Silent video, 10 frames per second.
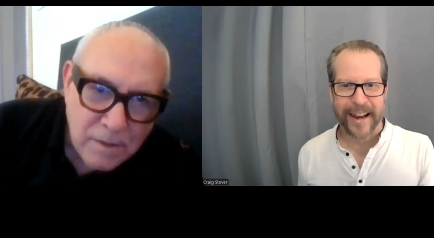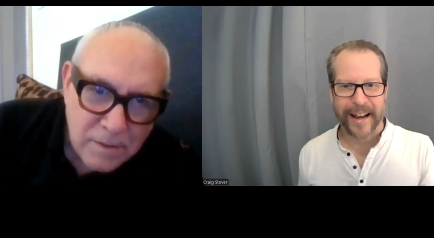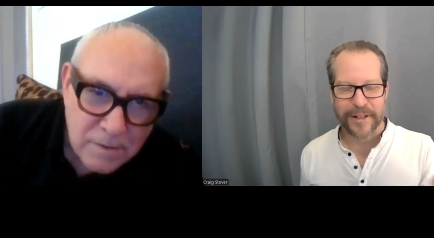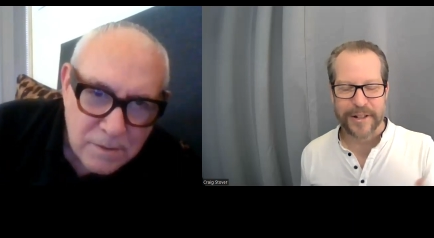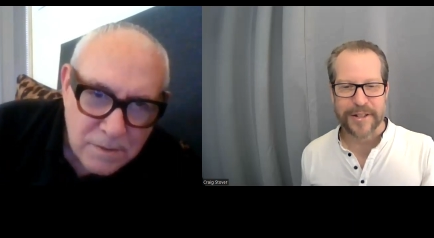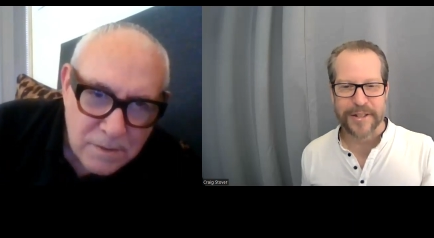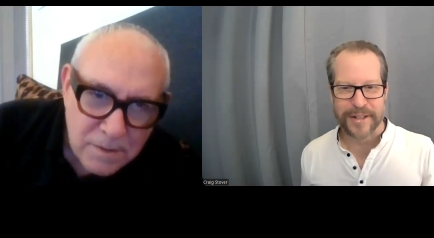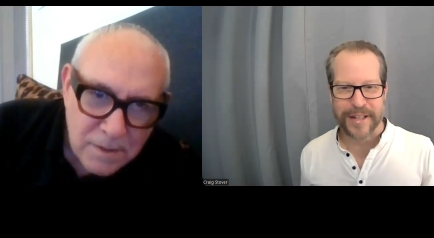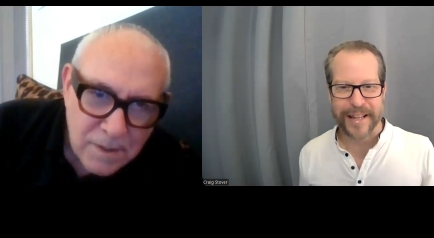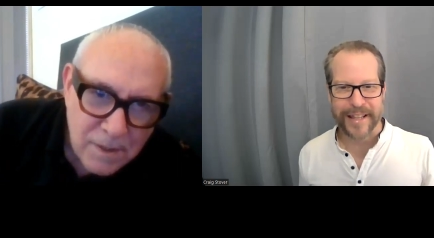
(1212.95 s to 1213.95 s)
Speaker 1: That I just
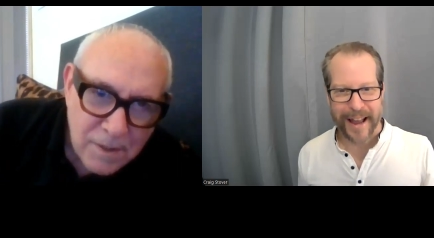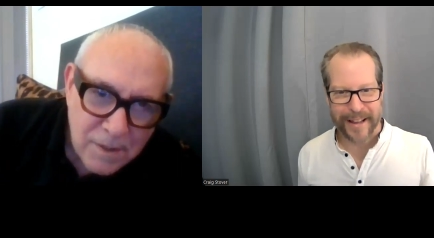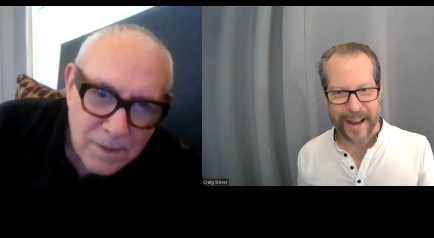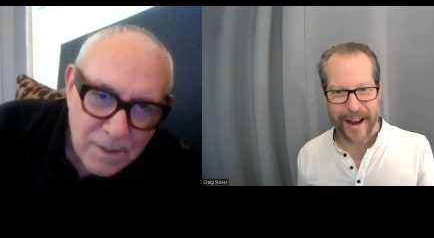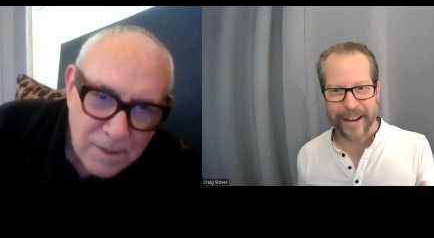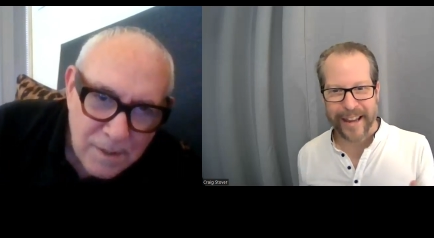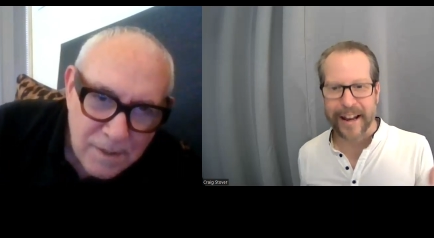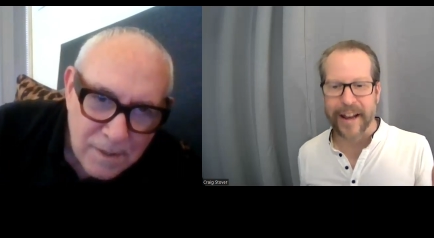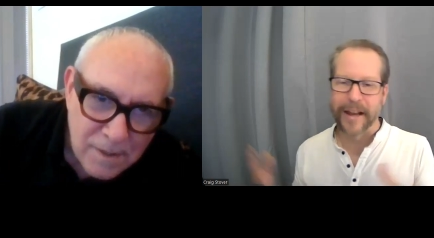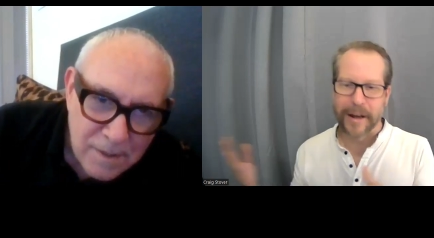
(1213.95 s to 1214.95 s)
see that carrying
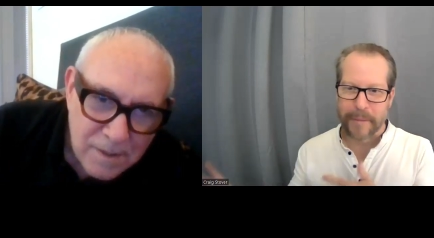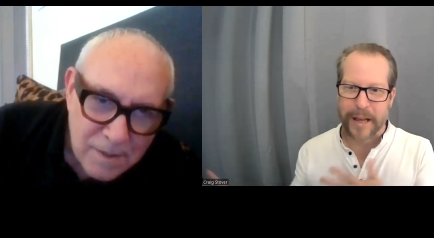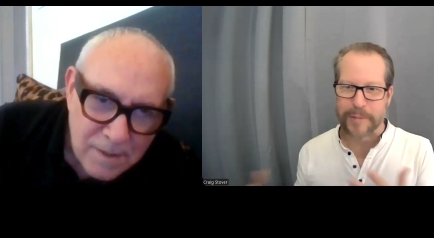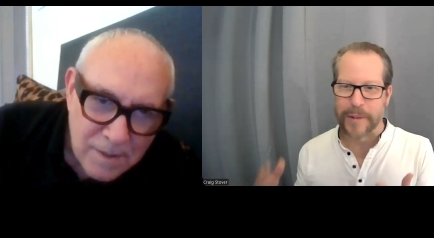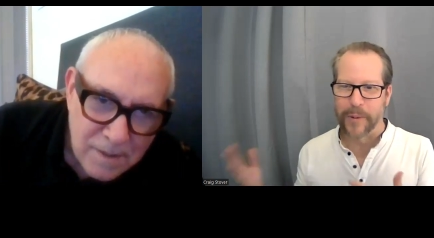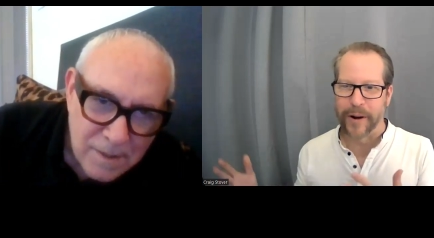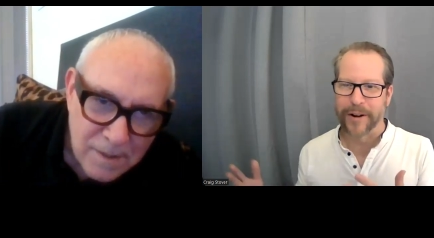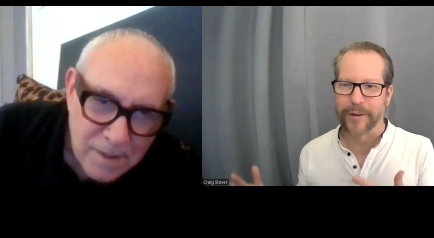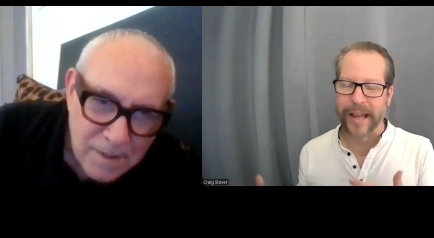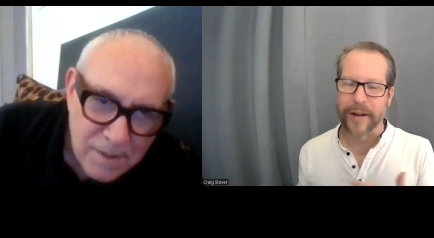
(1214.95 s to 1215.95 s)
in, and then it makes me
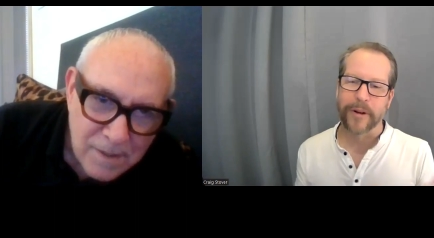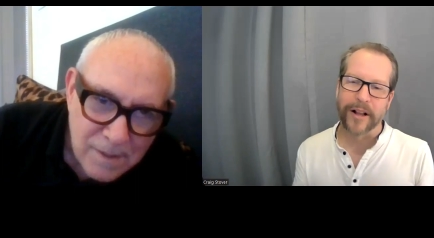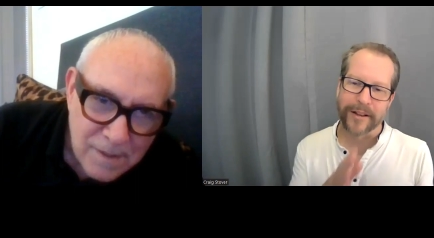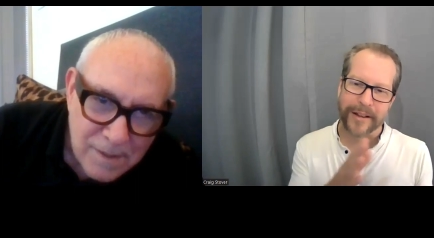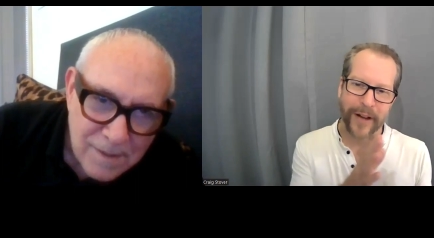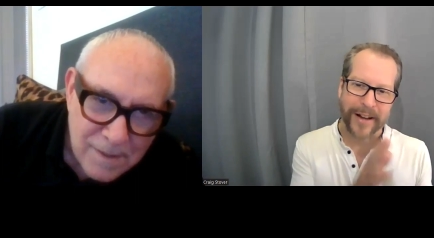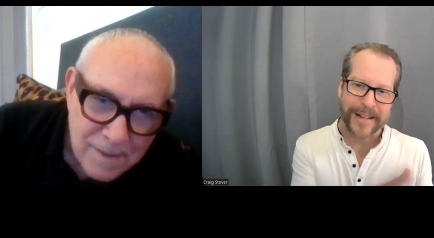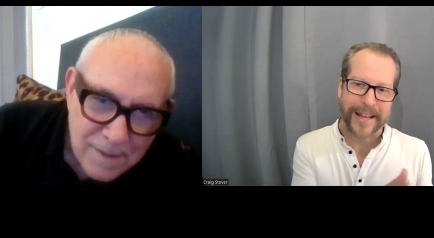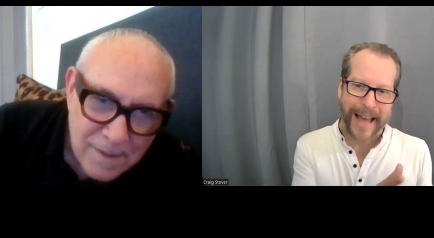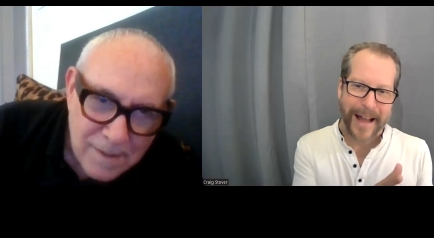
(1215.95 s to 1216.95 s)
wonder, like, well, if I
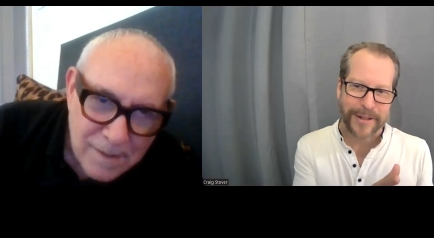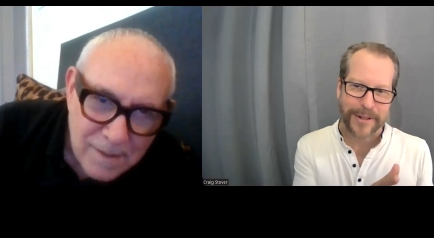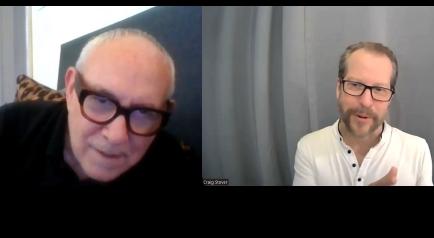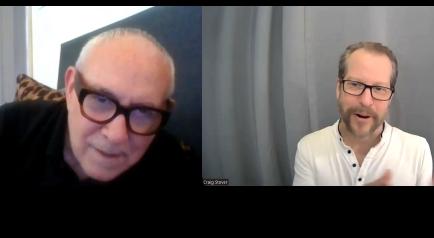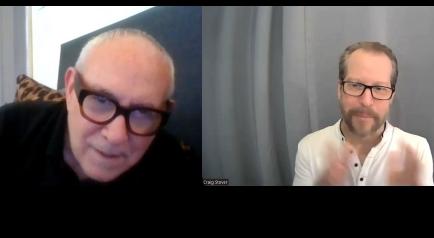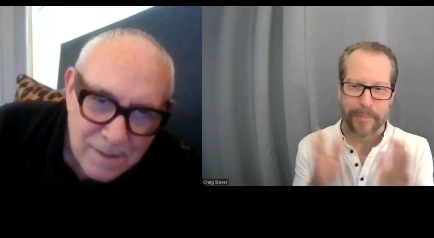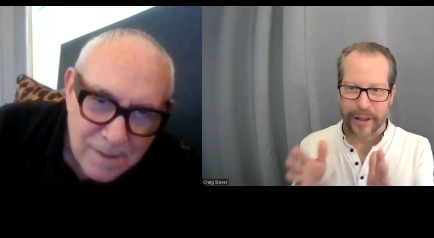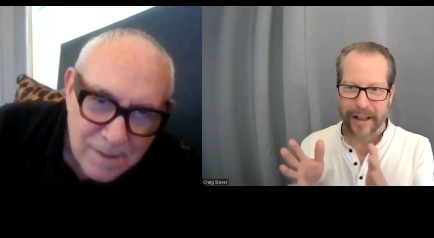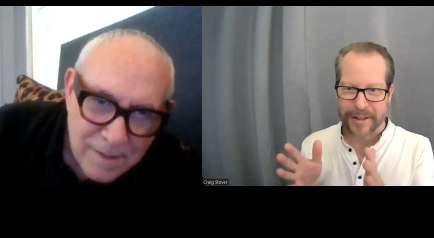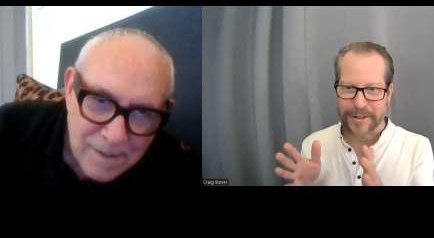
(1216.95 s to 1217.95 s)
take that story
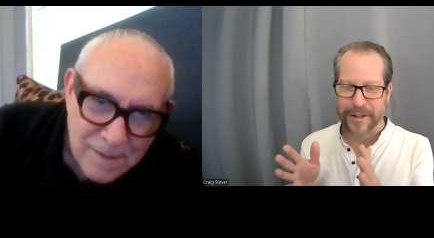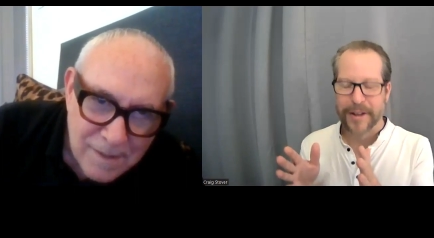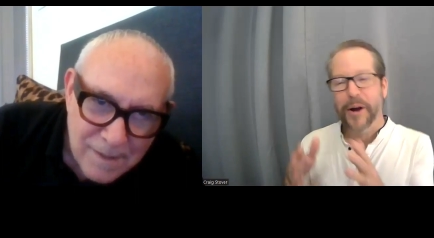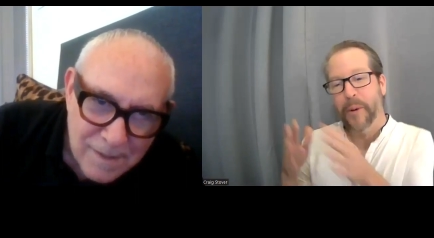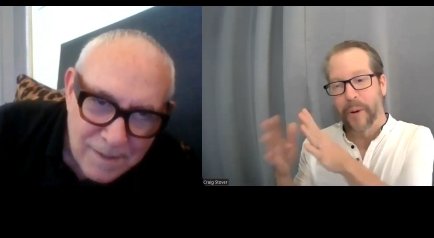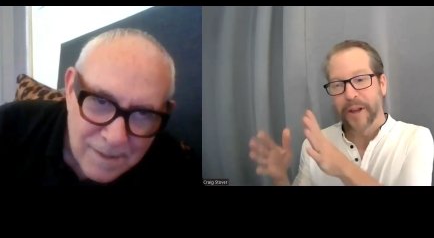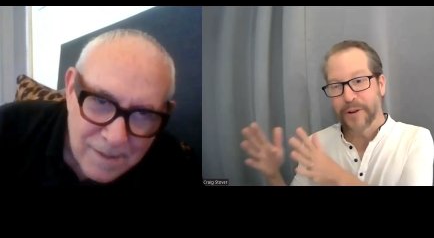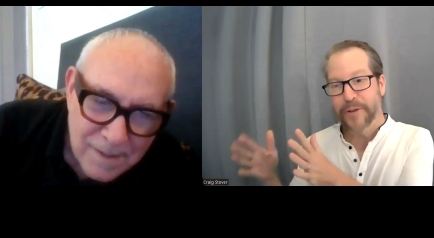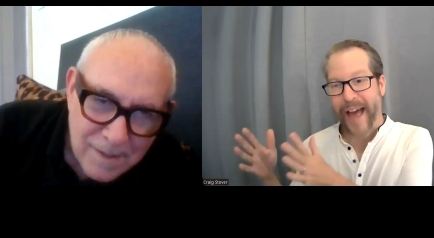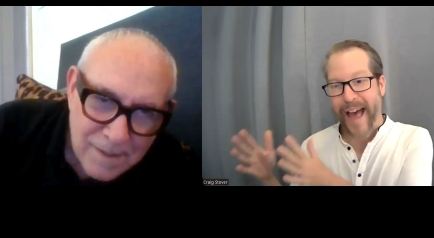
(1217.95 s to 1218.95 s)
plus what
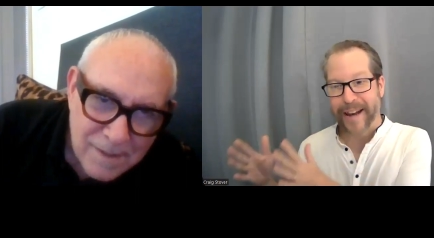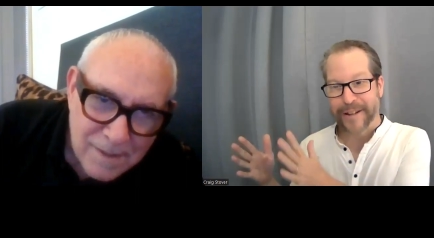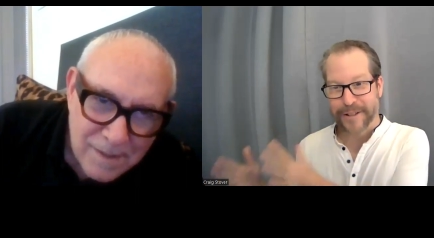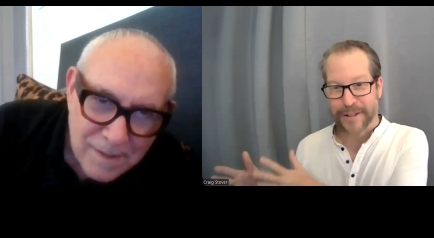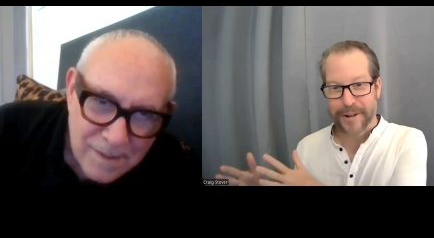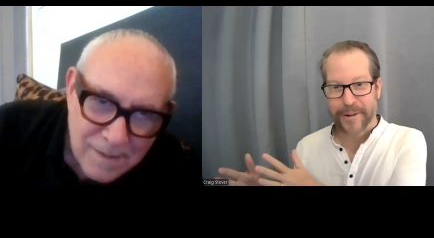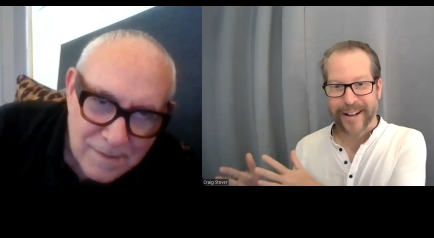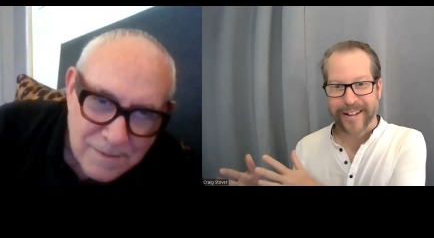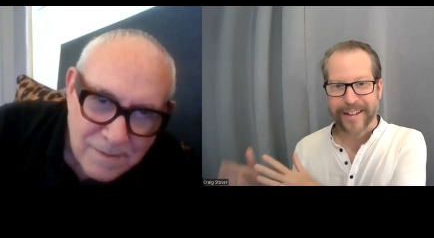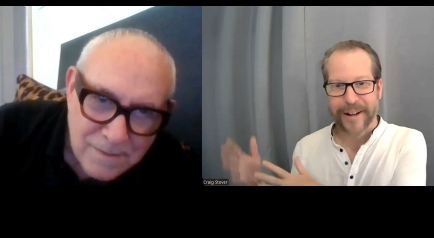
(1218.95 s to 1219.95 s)
you've added
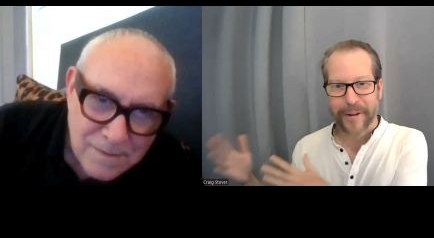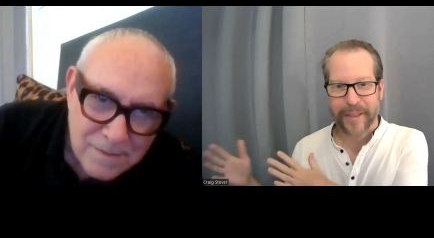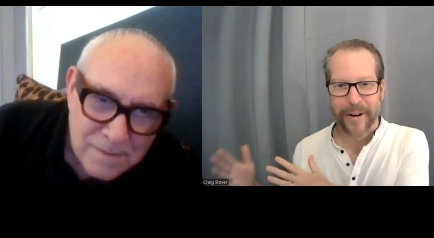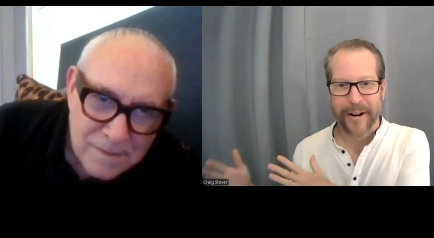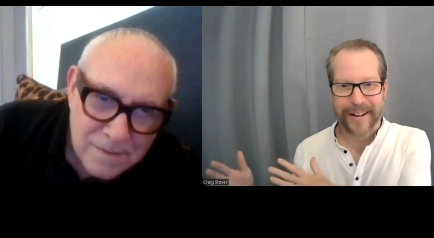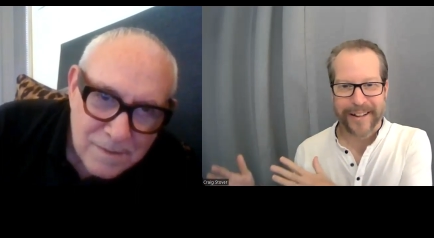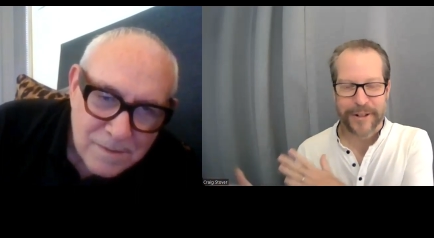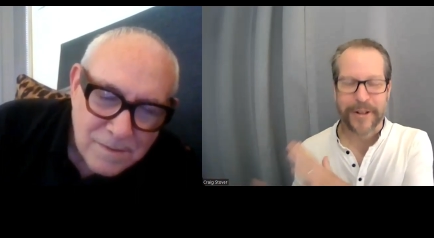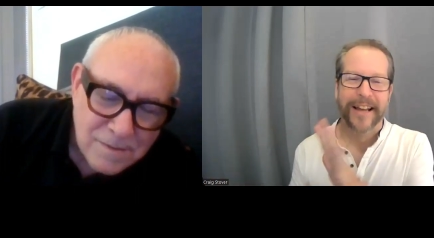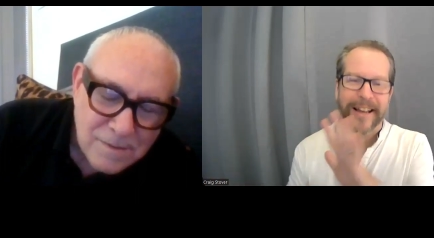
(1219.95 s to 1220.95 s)
to it, you know, other art
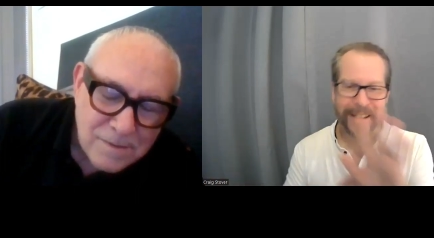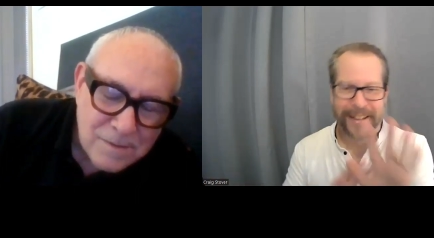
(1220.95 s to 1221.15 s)
history,